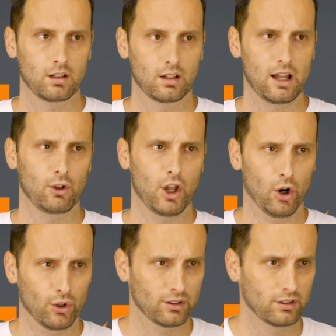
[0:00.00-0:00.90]
Hell
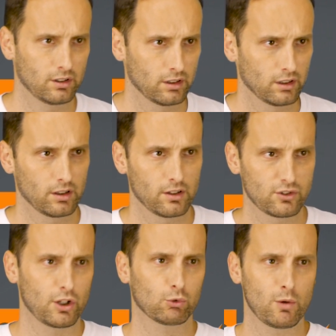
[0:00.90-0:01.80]
no.
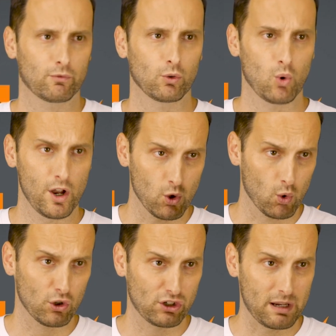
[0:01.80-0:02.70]
There's only room for one
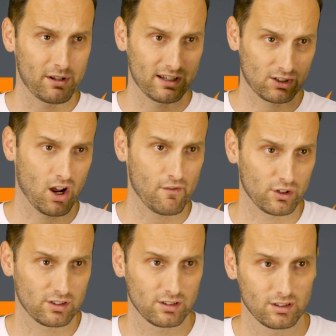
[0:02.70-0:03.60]
orange team in this
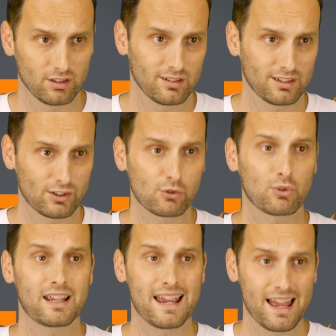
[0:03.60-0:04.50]
conference. Starts
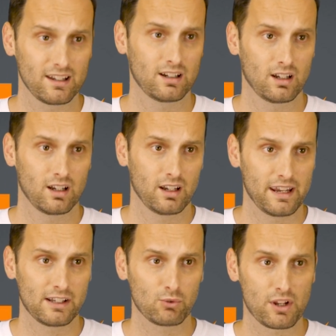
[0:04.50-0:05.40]
with 10,
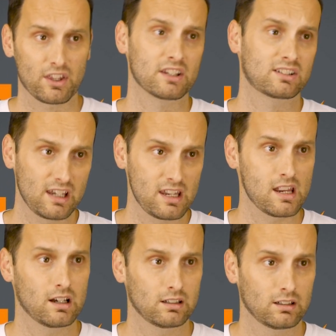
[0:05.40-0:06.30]
ends with a C.